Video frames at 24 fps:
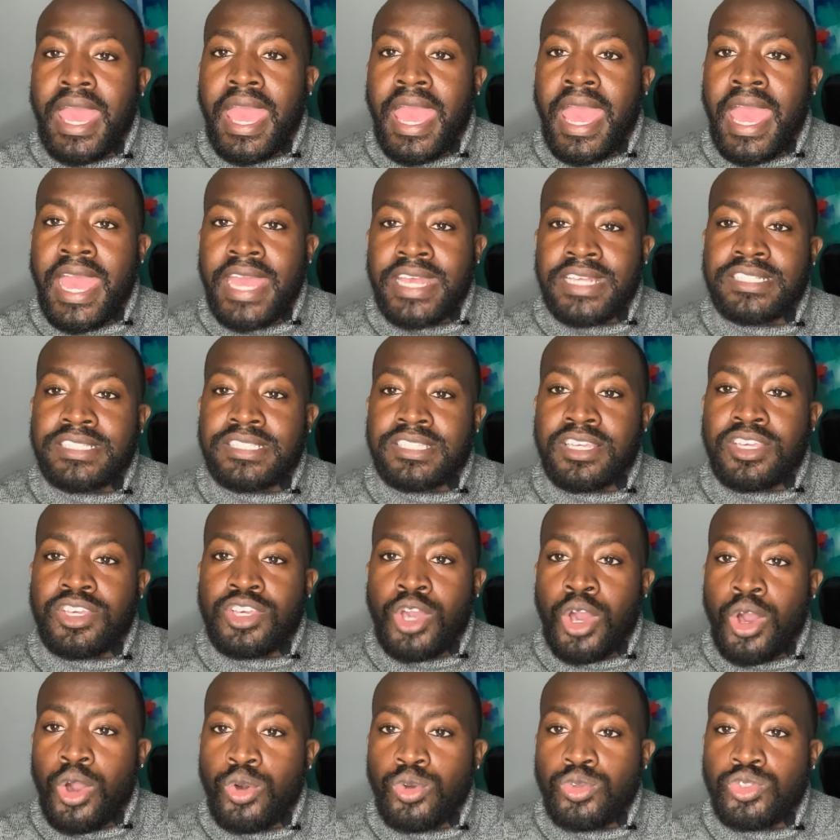as the
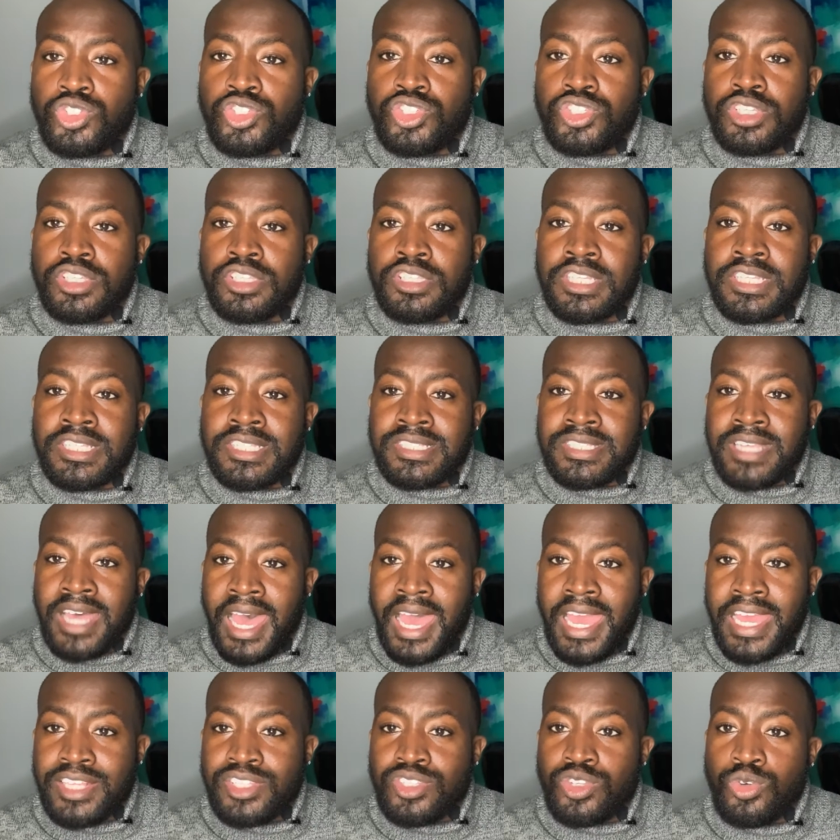coach
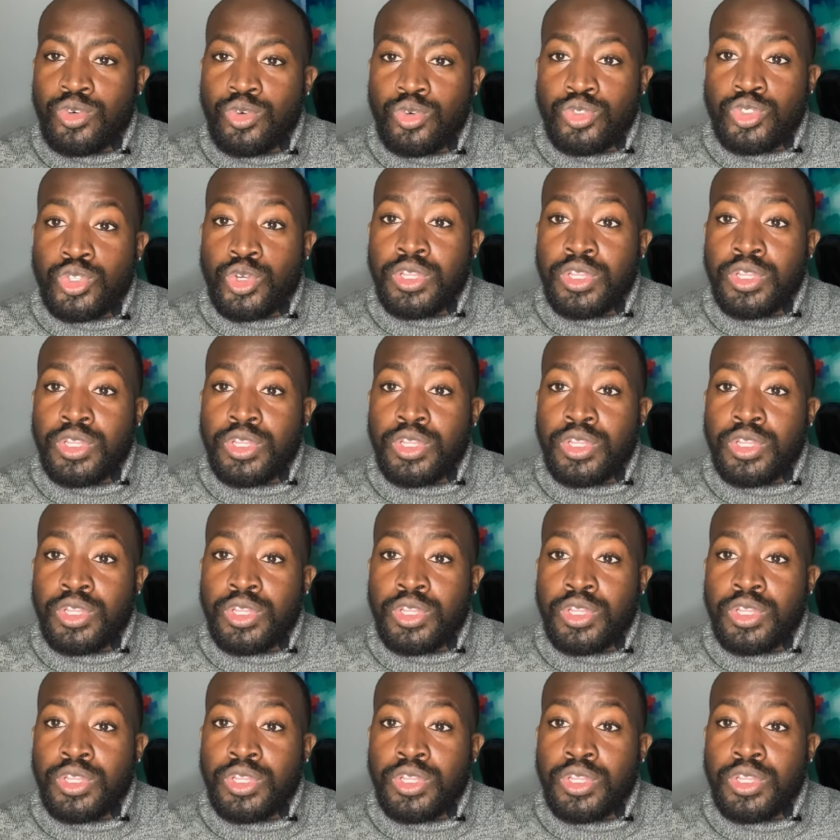decides who's